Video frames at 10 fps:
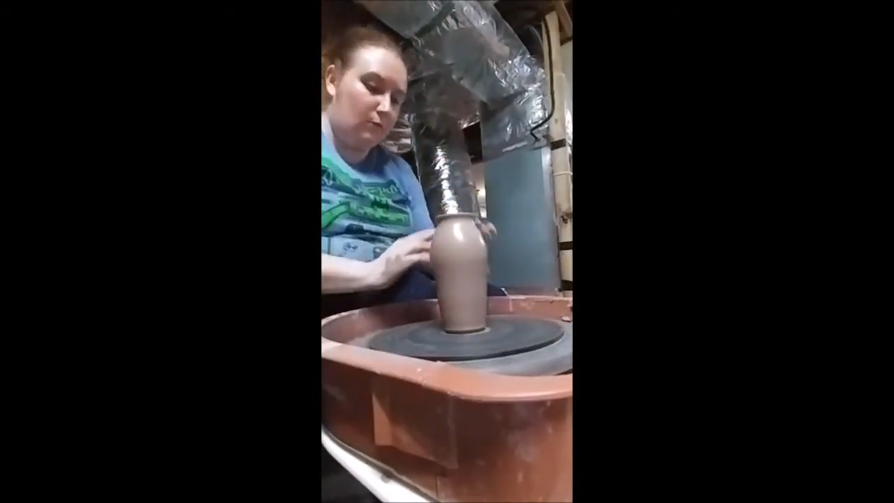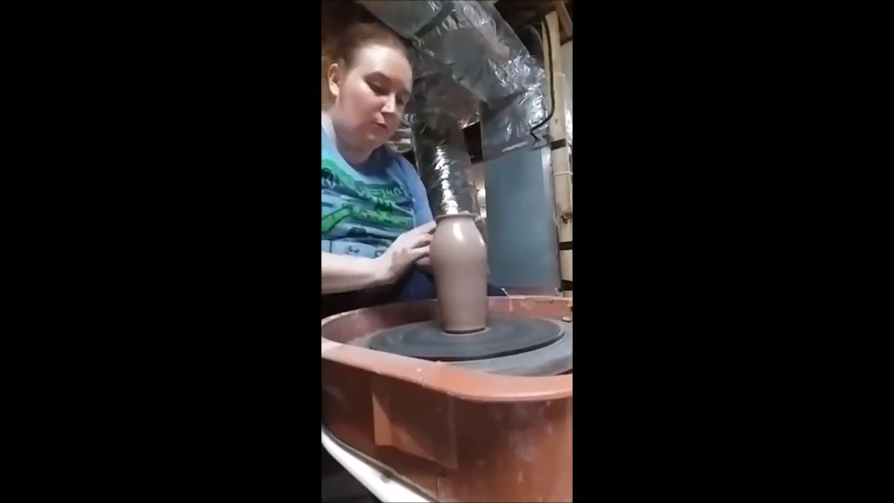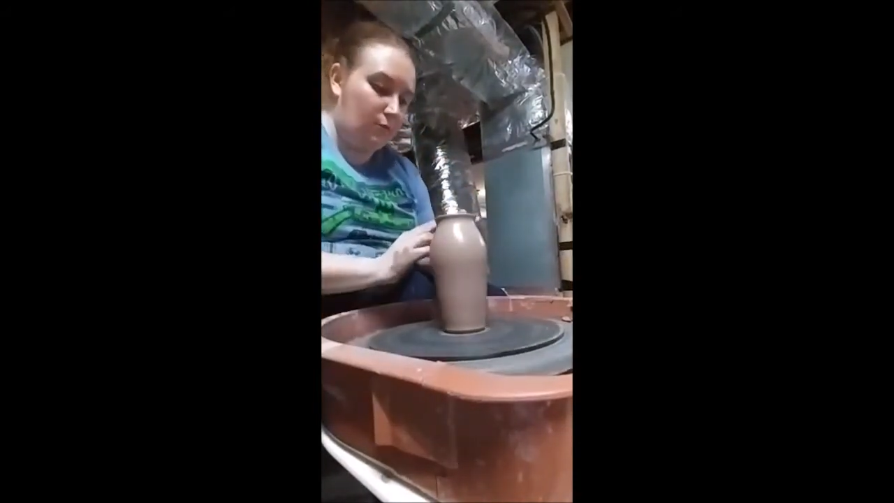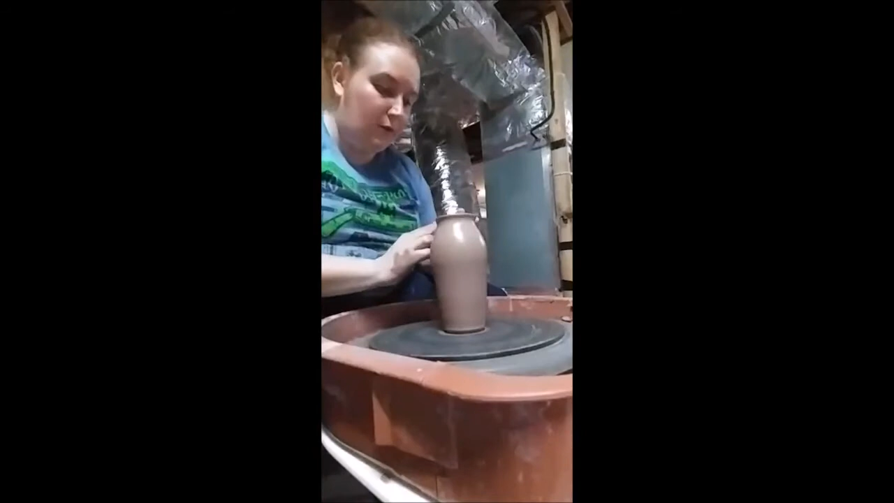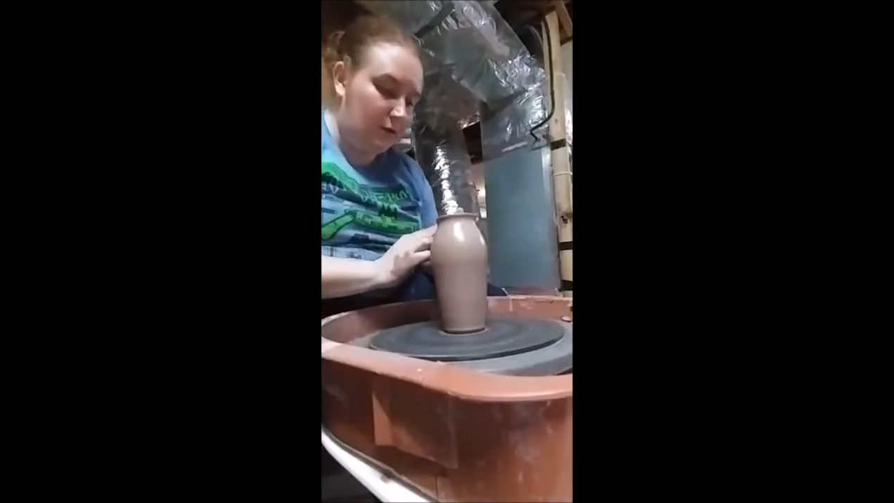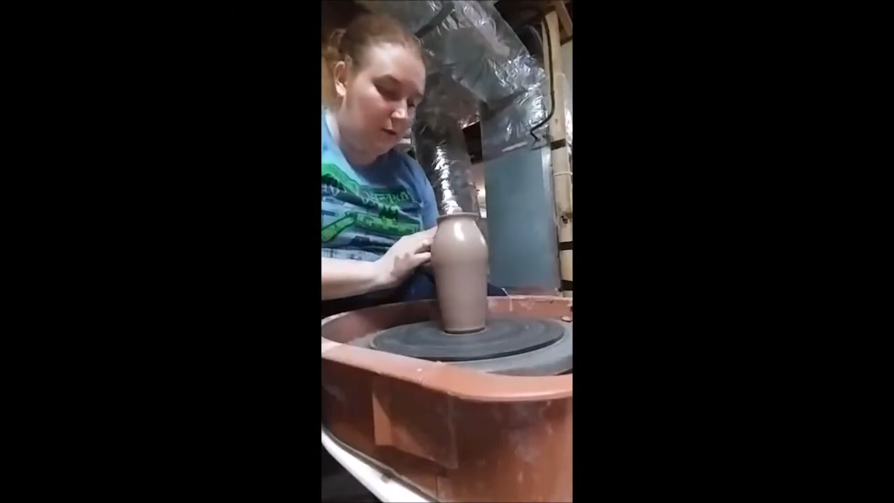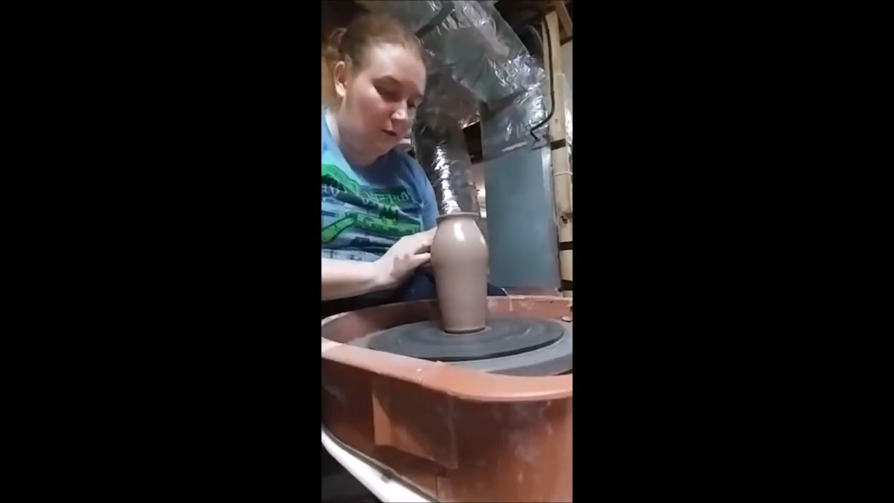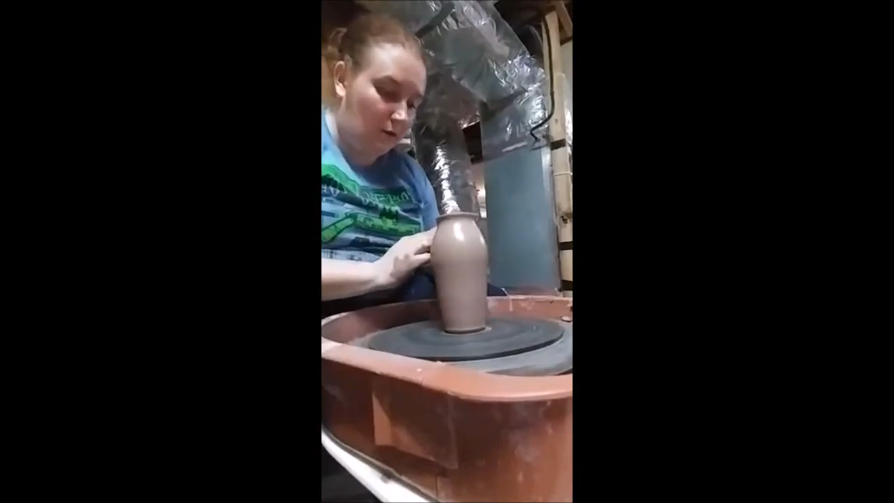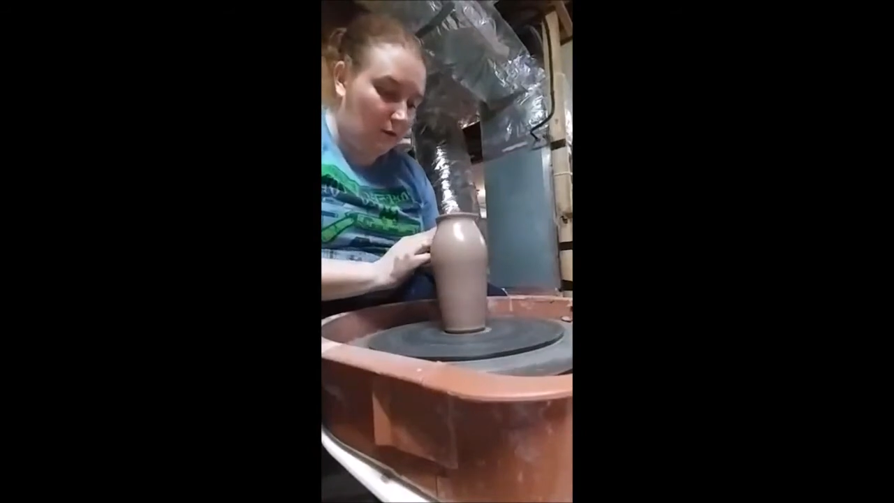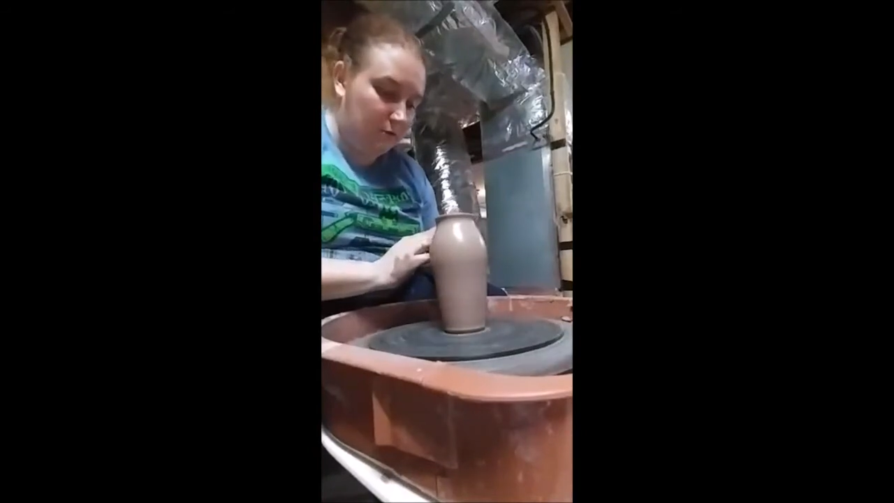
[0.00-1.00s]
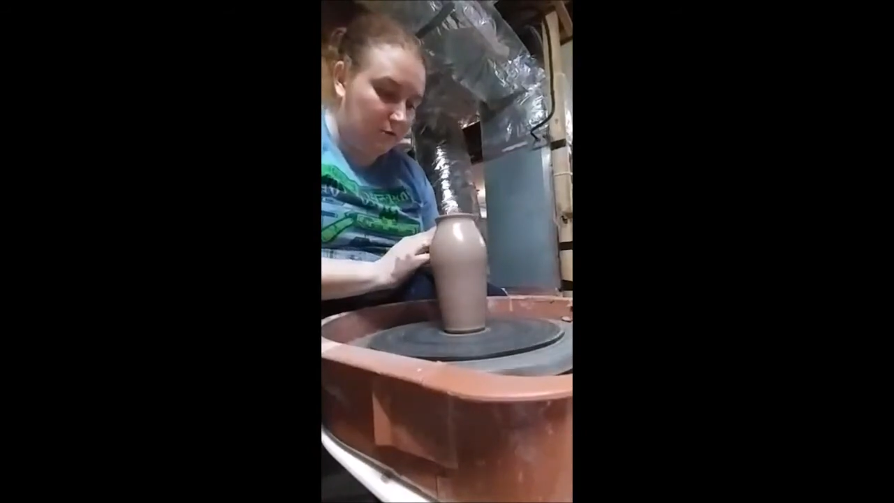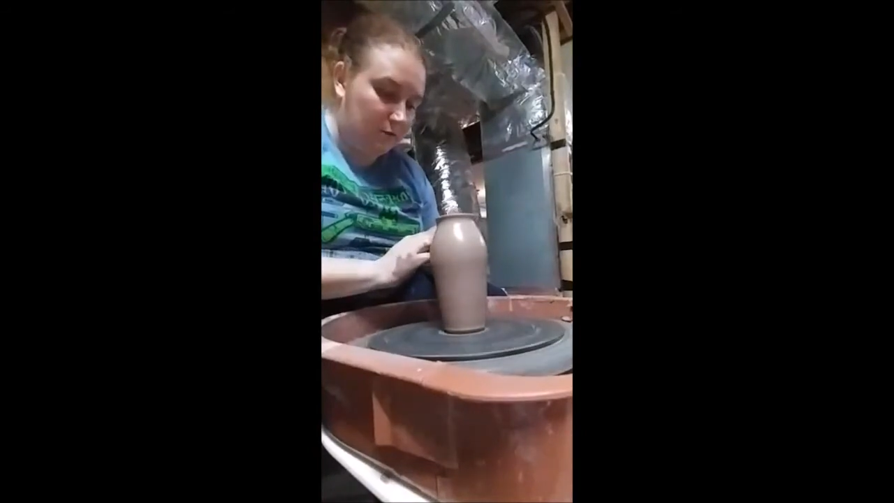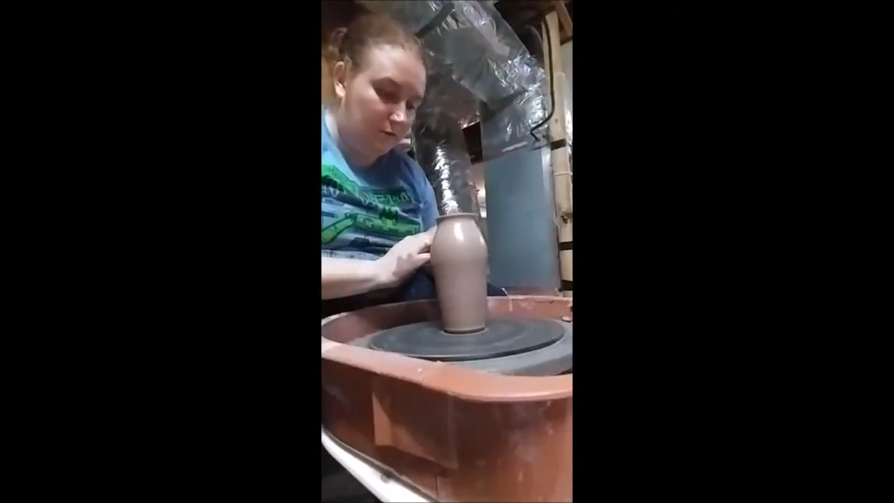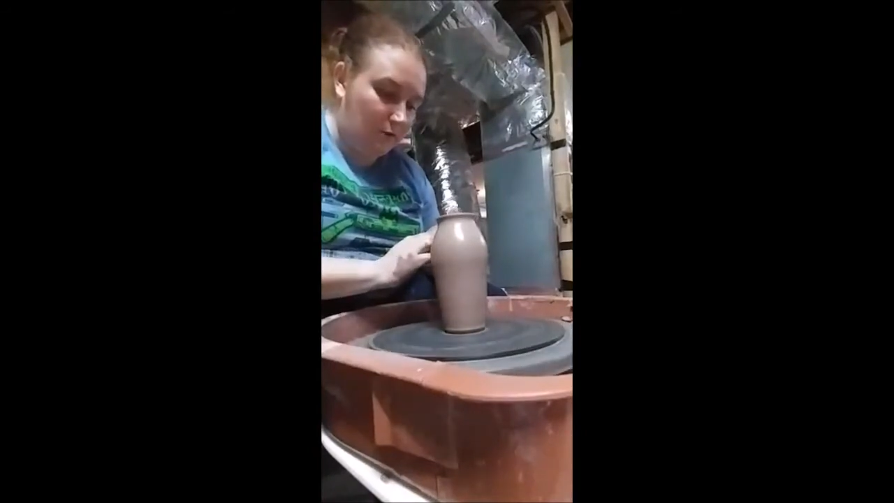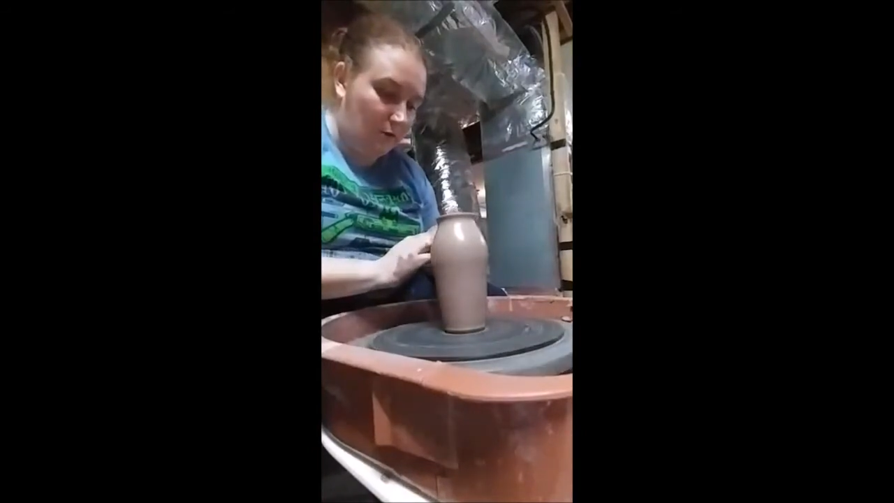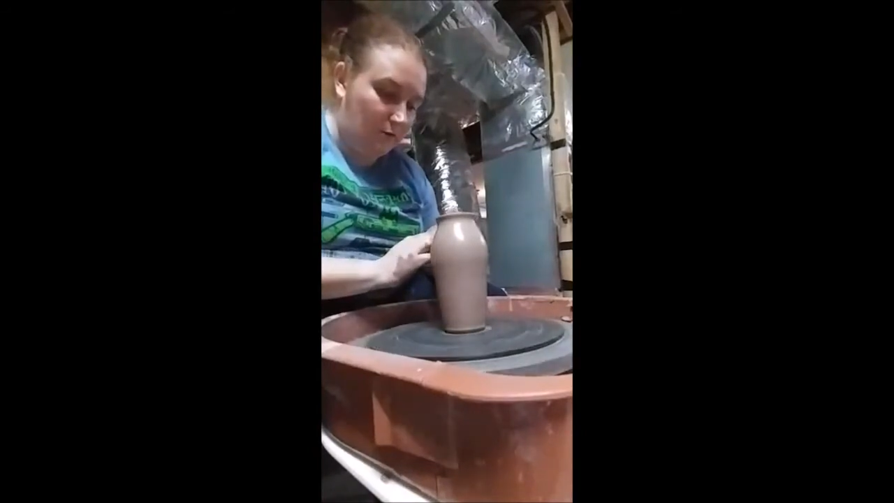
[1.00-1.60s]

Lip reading: and really alters the